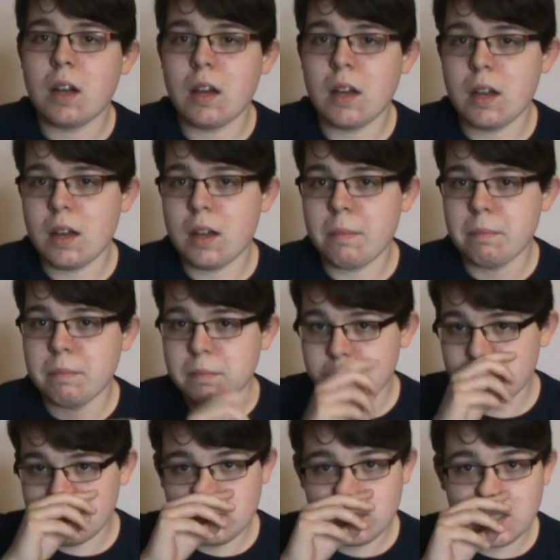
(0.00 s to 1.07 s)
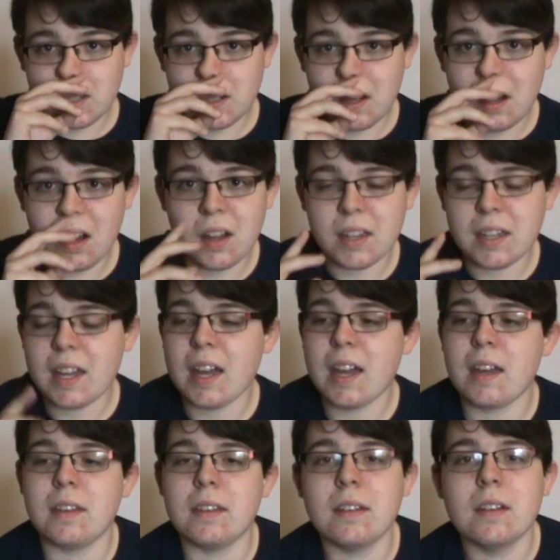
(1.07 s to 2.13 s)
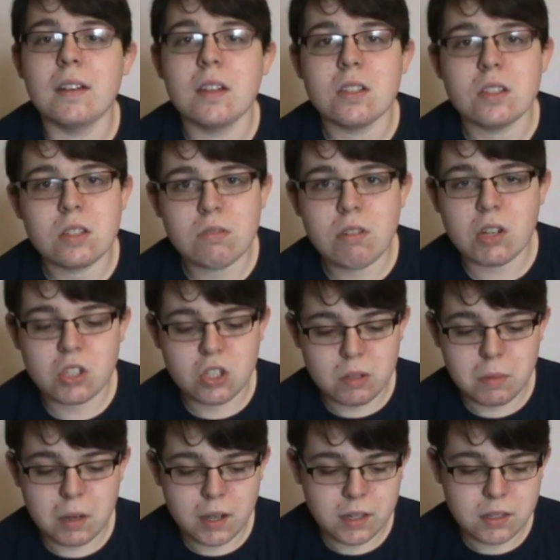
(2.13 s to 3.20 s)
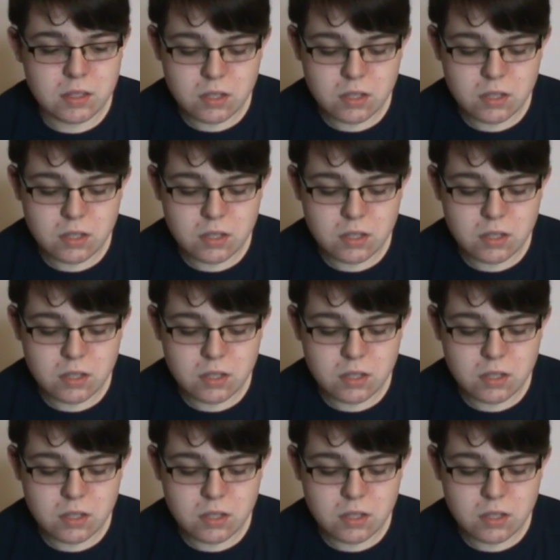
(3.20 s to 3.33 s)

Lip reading: I can structure mine.